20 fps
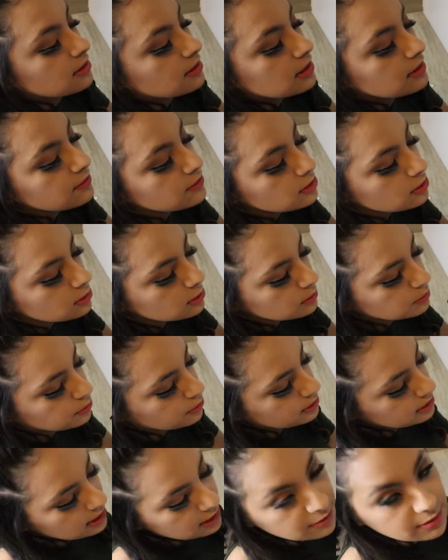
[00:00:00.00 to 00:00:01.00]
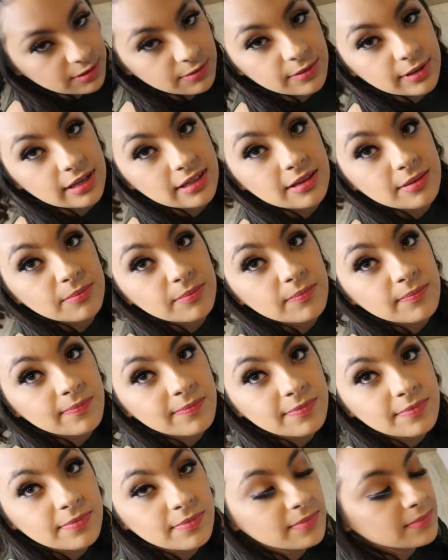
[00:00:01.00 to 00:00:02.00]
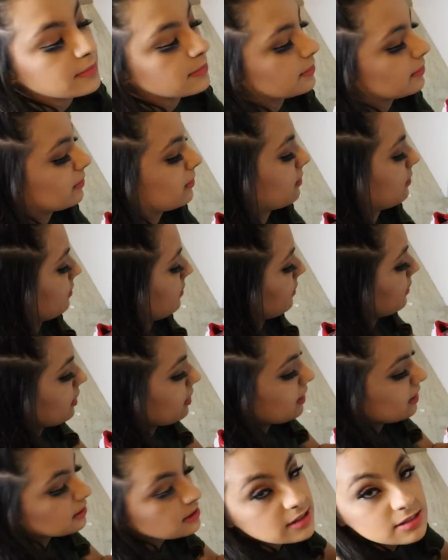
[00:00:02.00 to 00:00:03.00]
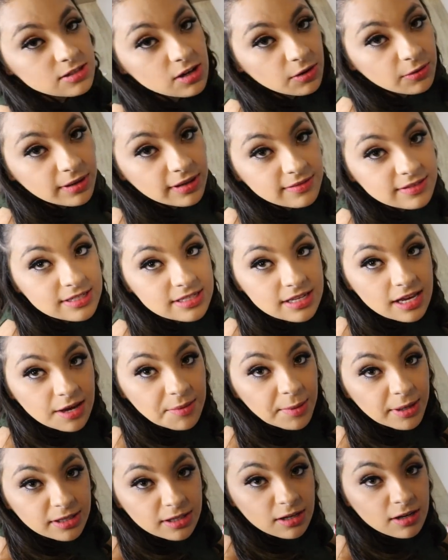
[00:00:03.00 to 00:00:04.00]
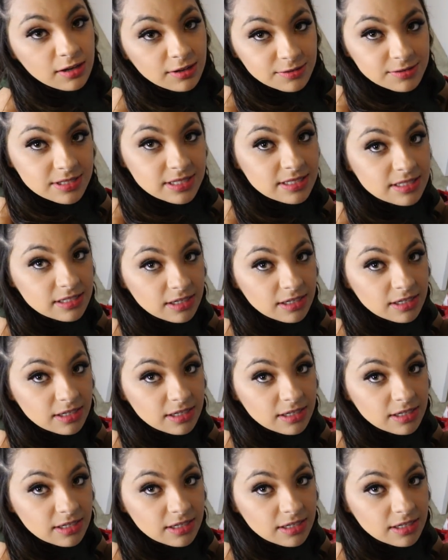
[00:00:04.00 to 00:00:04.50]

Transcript: Even though they're pretty, I wouldn't wear them. And that's all we have to say about the closing